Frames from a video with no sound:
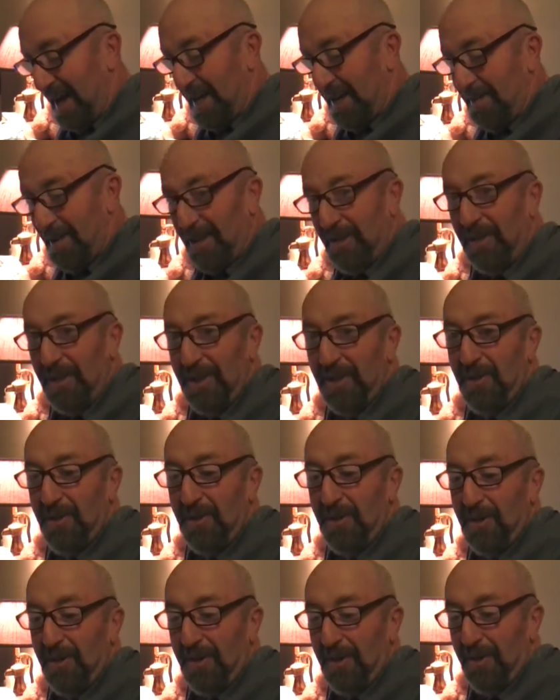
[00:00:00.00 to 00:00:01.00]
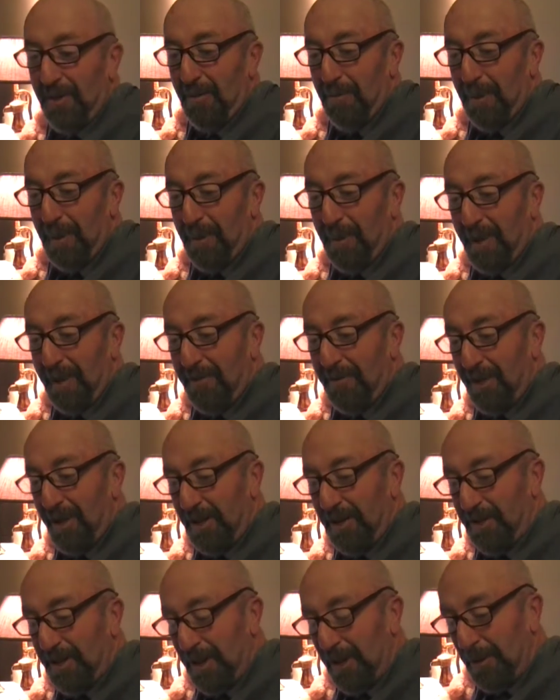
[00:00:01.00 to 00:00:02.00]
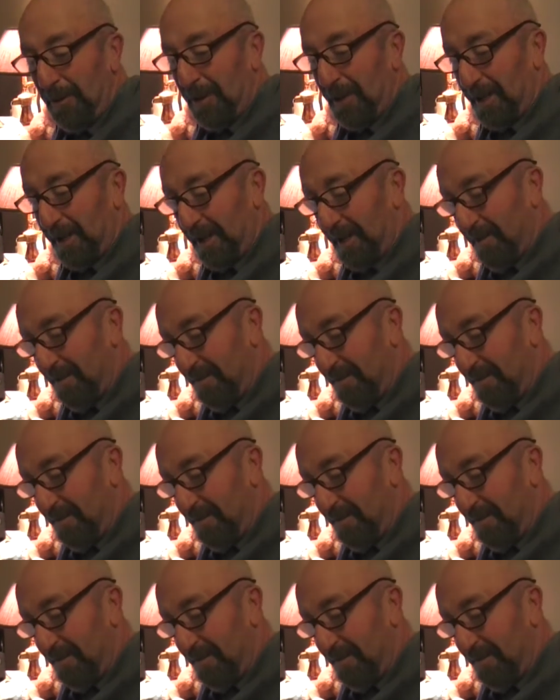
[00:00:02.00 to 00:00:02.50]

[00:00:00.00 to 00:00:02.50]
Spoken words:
mentioned this to the people I volunteer with.